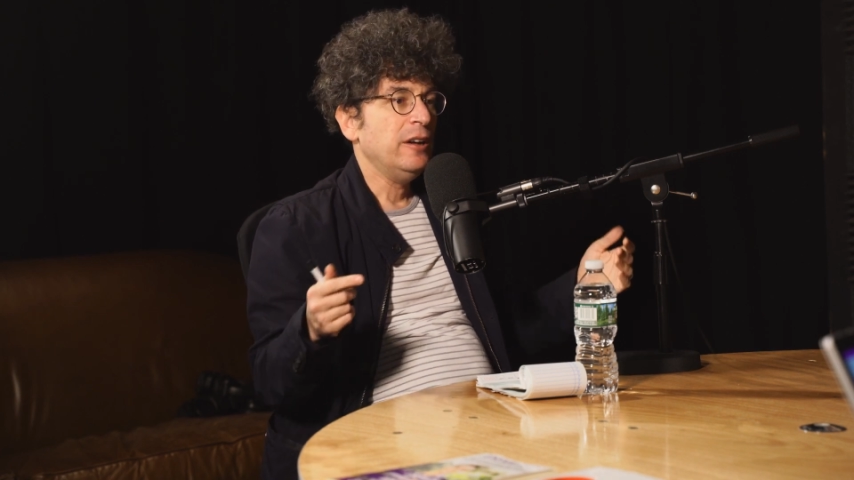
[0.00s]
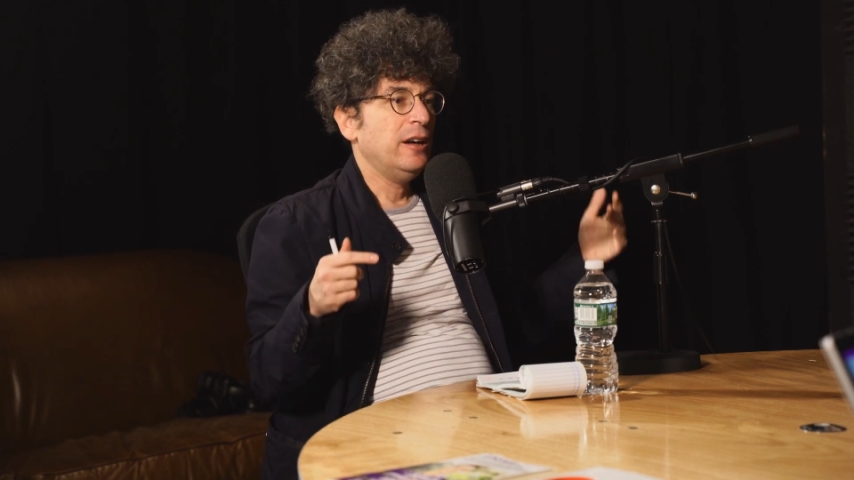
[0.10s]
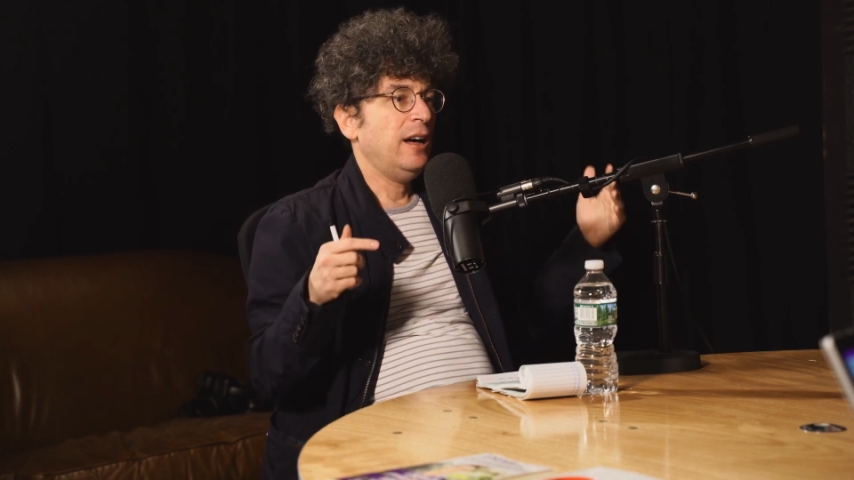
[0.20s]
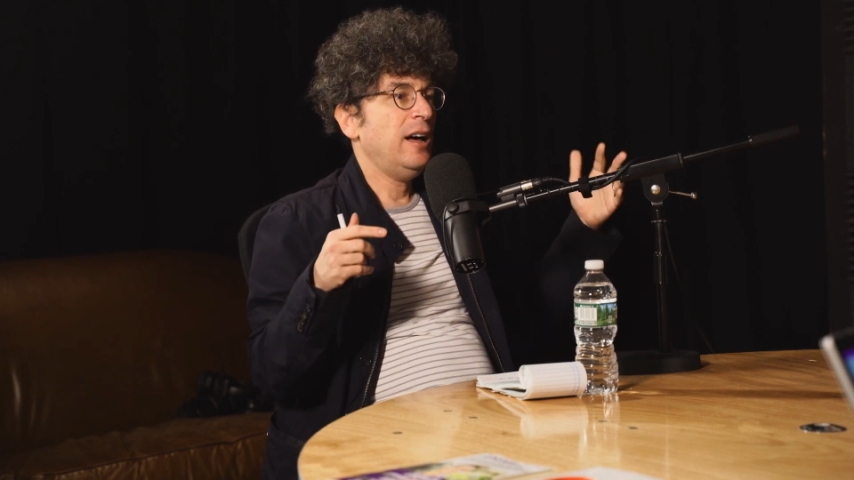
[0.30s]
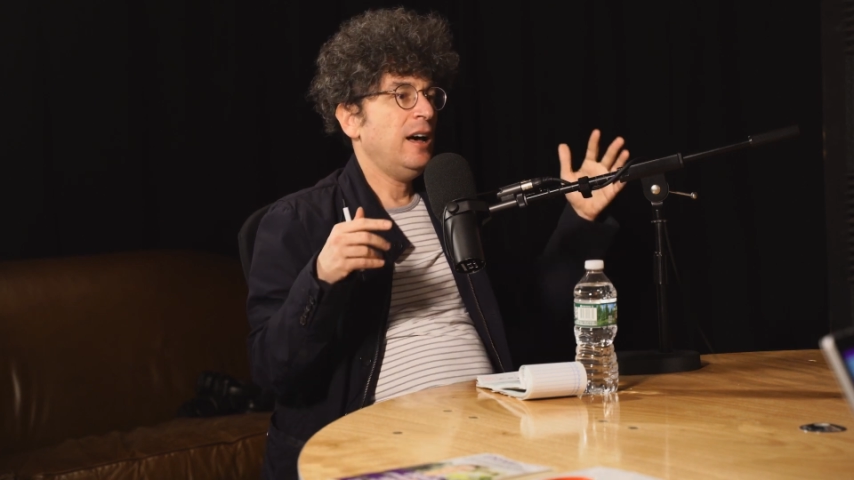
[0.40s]

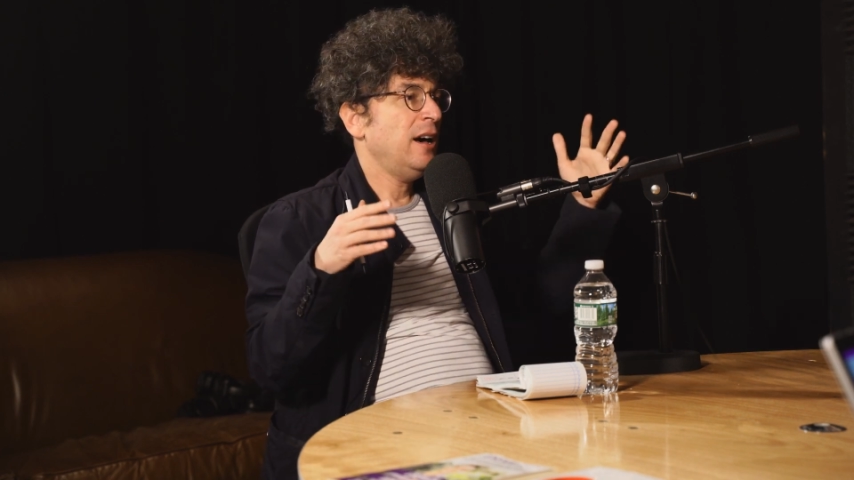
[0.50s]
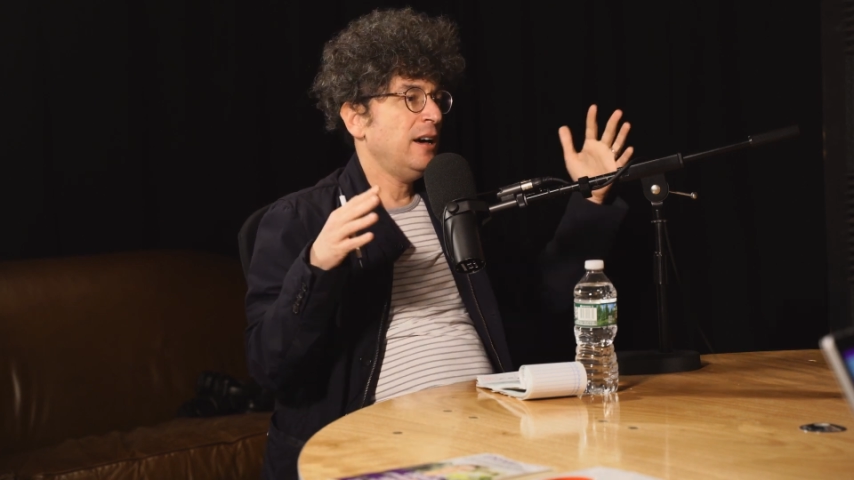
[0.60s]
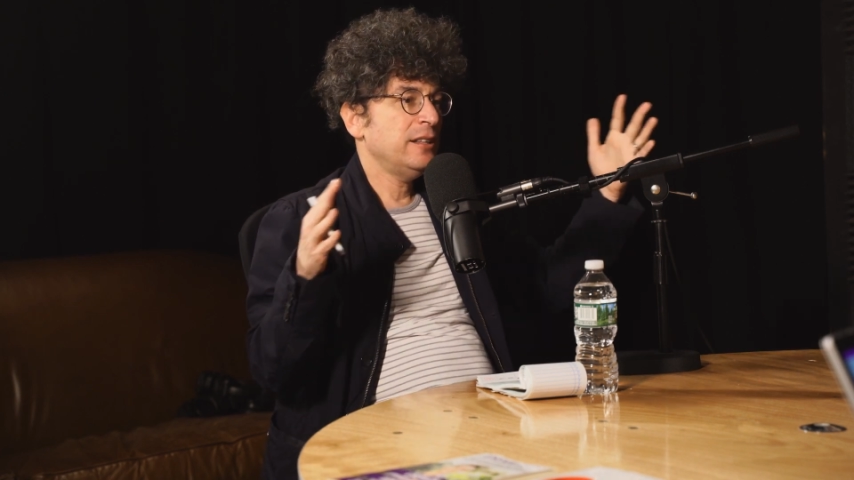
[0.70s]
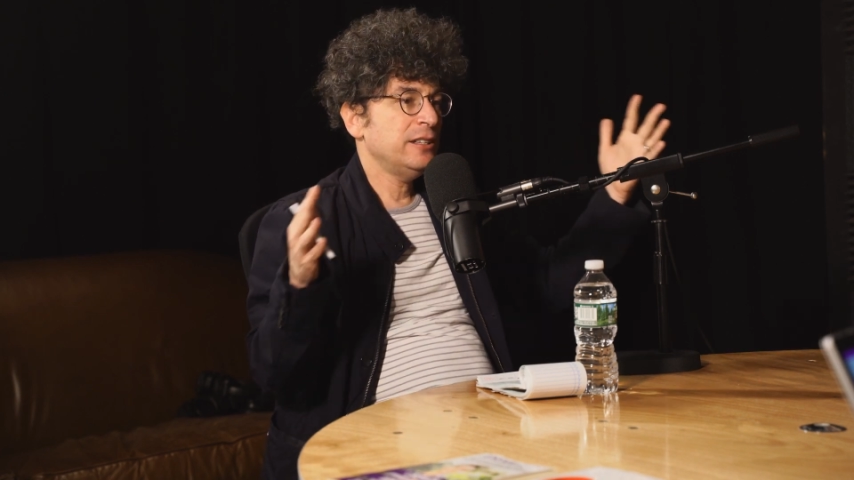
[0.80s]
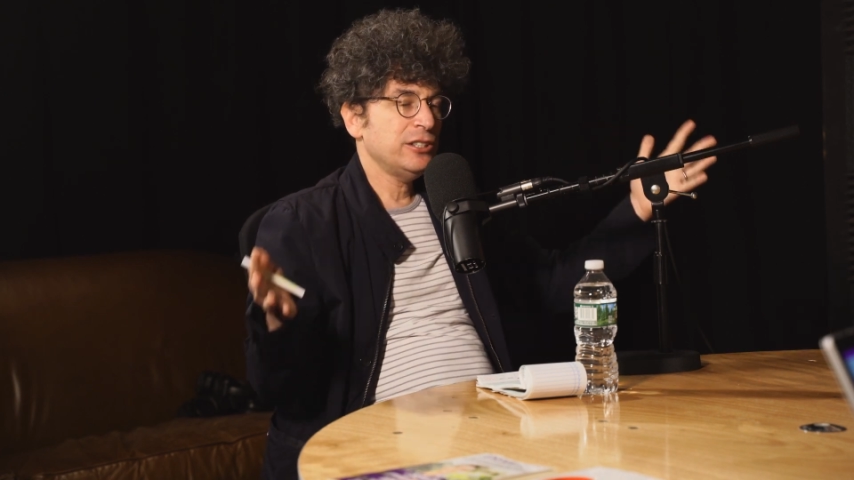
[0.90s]

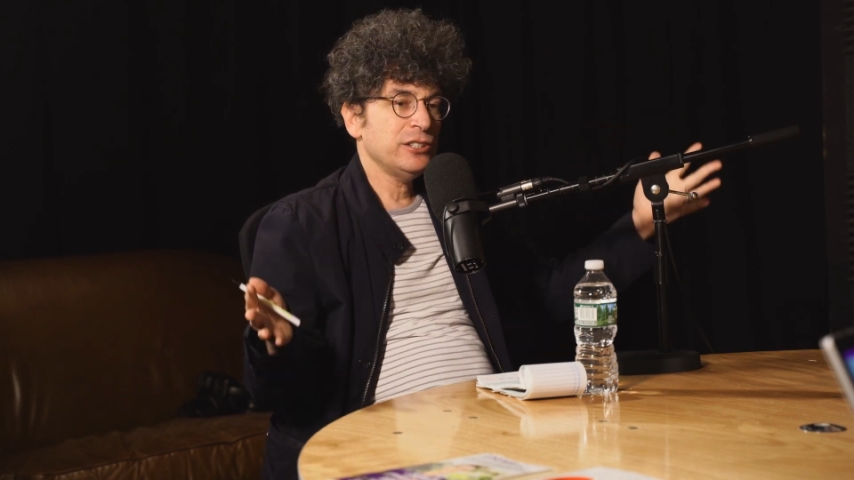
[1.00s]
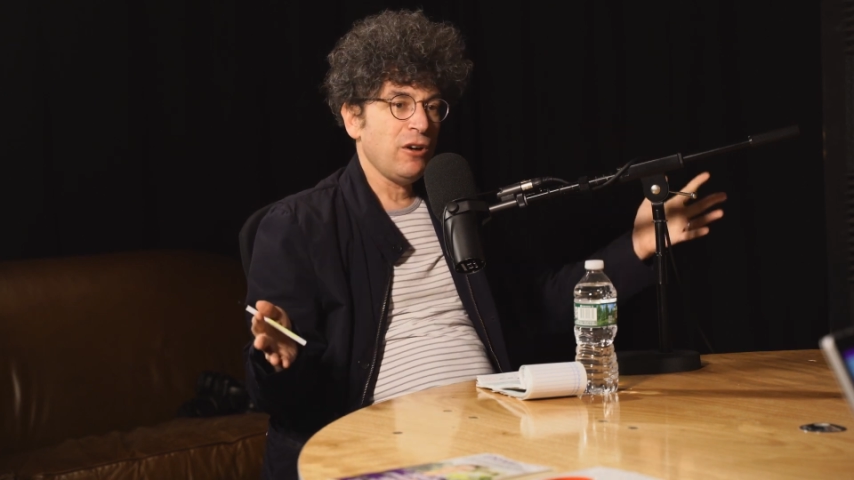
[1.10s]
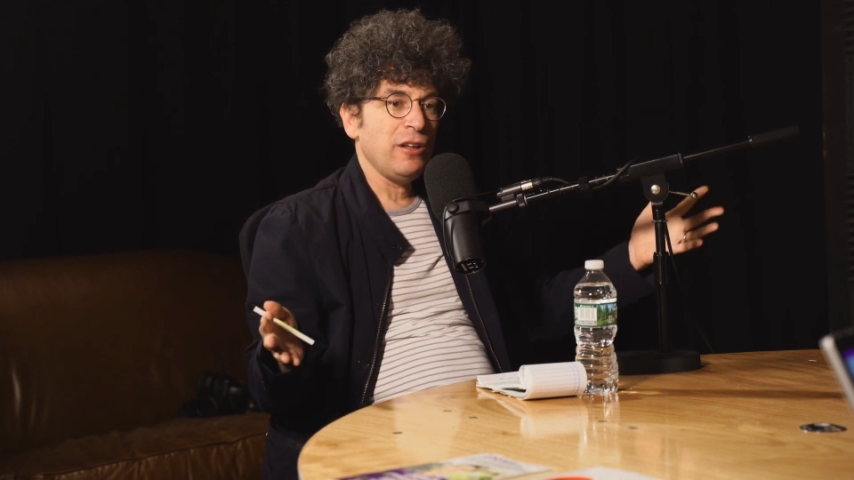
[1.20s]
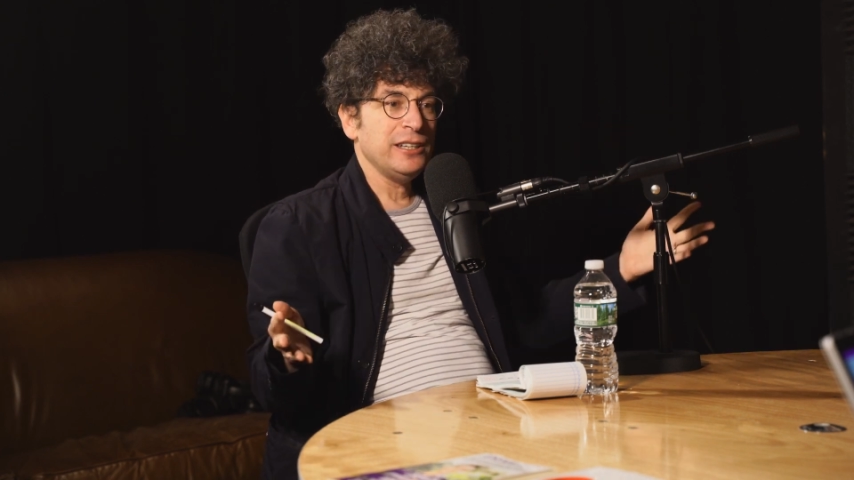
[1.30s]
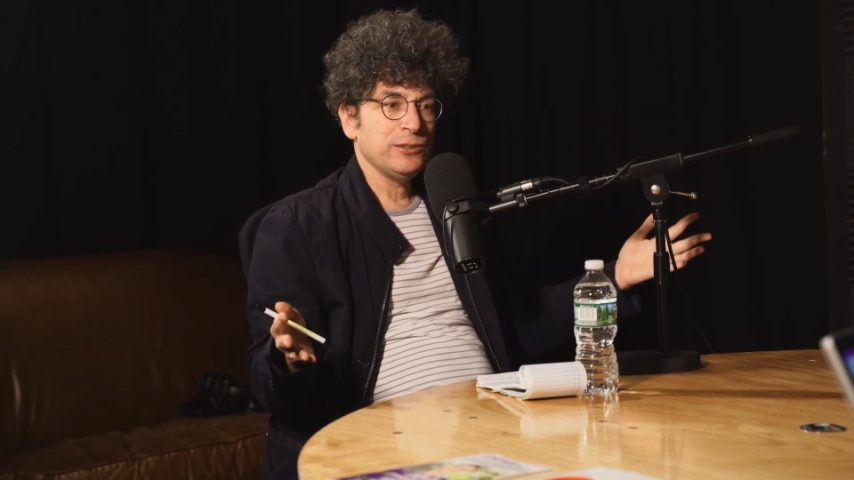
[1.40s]
There's just
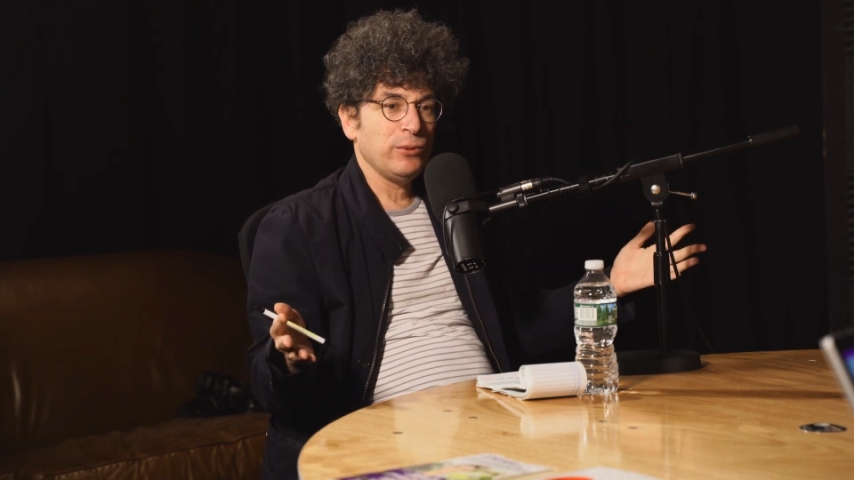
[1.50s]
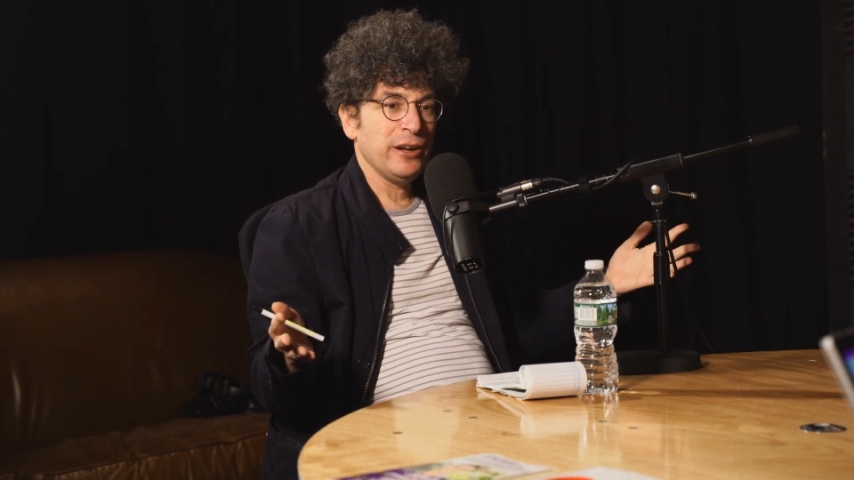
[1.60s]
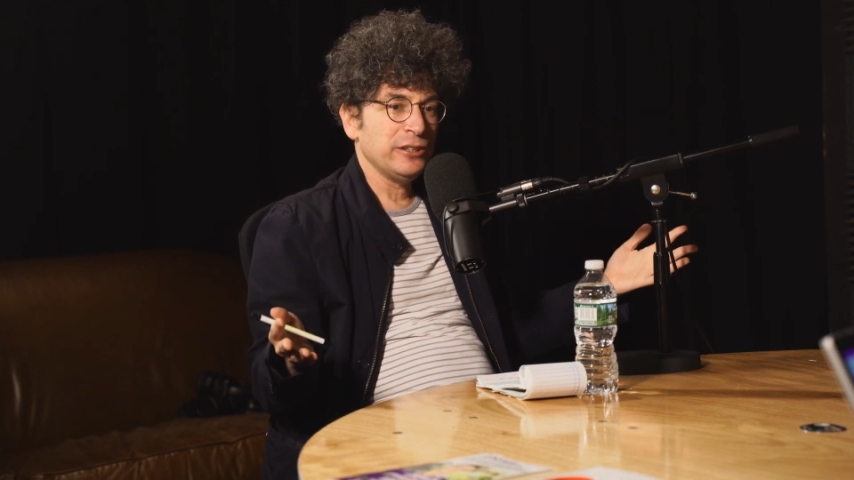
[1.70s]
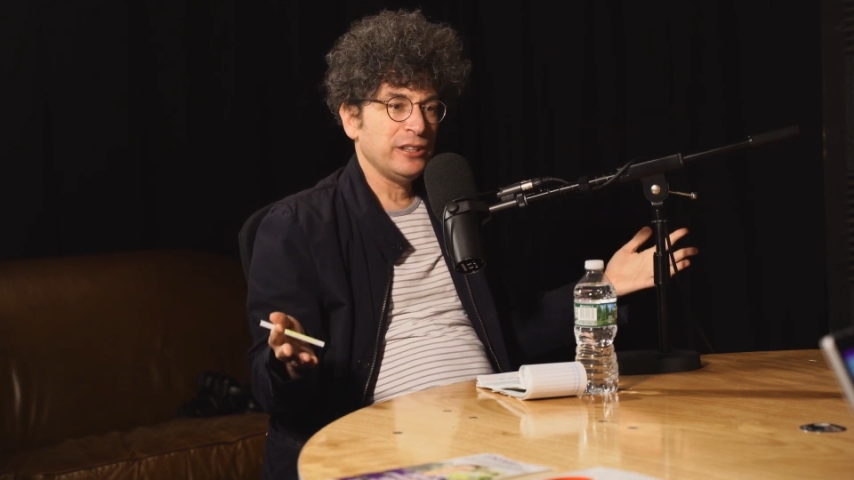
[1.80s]
all these weird